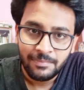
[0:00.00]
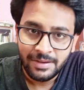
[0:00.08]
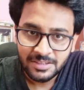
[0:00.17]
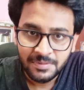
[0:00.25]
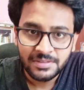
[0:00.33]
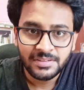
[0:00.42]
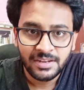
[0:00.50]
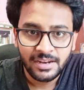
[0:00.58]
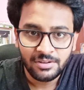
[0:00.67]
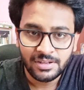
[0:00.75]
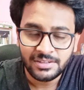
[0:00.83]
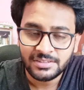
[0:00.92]
placement
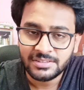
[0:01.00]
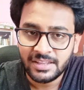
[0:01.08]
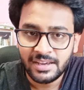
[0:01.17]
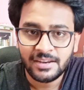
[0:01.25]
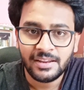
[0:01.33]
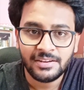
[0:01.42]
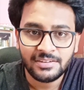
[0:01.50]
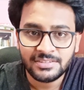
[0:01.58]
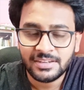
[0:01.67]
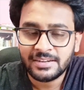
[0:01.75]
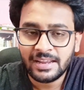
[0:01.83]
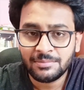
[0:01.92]
scenario that is there in
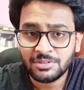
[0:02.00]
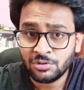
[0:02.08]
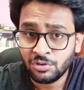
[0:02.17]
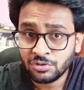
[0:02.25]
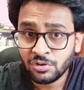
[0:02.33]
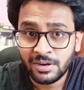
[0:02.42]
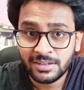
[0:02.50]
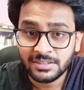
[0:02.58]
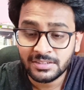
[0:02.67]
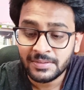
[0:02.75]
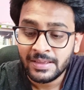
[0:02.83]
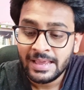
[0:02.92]
recent times in those
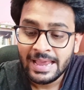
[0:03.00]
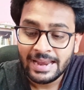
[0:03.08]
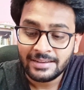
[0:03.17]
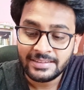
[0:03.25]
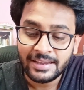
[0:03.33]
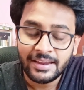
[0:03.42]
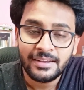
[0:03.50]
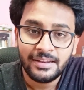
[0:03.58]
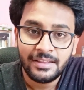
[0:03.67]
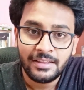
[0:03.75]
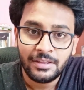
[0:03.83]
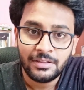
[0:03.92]
colleges and
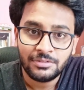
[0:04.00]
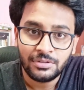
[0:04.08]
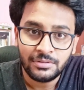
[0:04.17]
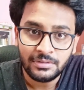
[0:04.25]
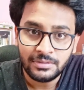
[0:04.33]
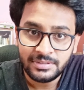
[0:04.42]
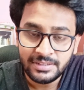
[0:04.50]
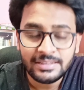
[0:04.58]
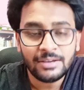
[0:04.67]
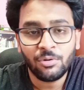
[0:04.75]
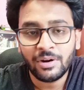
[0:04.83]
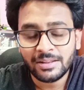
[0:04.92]
secondly see
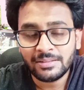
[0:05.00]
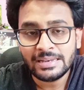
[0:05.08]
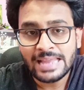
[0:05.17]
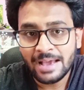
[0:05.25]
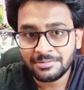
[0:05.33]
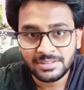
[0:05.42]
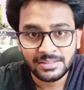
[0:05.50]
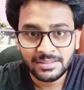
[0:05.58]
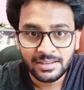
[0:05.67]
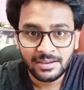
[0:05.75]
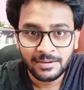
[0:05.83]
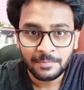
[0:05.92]
the what are the labs are
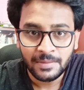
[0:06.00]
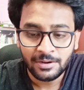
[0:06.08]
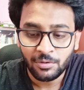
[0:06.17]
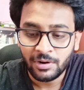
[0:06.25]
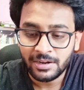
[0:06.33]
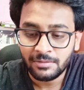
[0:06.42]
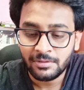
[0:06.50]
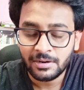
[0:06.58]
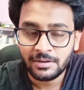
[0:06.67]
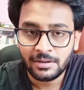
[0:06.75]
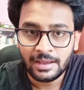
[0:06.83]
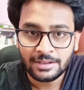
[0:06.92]
there and
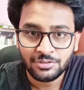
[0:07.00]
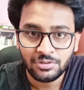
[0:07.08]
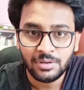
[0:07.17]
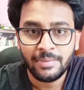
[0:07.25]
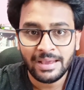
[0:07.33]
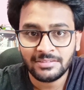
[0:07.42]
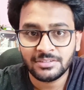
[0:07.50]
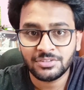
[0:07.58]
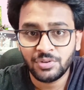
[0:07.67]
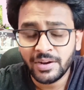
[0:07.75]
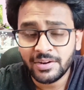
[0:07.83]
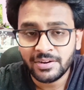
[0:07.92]
whatever actually
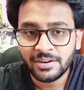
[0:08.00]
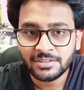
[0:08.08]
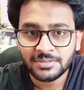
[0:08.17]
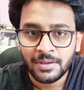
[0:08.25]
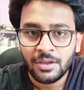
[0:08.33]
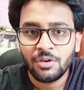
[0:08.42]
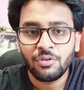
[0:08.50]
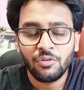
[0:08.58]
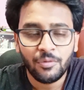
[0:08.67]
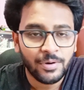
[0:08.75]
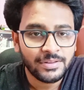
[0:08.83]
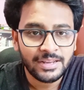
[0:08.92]
matches your interest
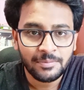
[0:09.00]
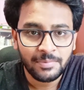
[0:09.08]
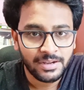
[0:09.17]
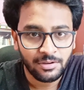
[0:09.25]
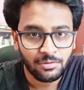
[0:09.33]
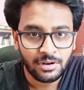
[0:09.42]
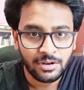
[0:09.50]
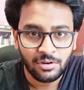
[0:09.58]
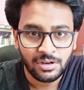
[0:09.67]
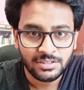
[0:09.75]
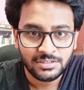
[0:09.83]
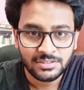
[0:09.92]
go for that particular
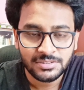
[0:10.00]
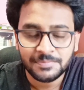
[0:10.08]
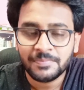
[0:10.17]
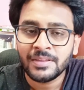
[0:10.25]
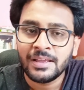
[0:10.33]
colleges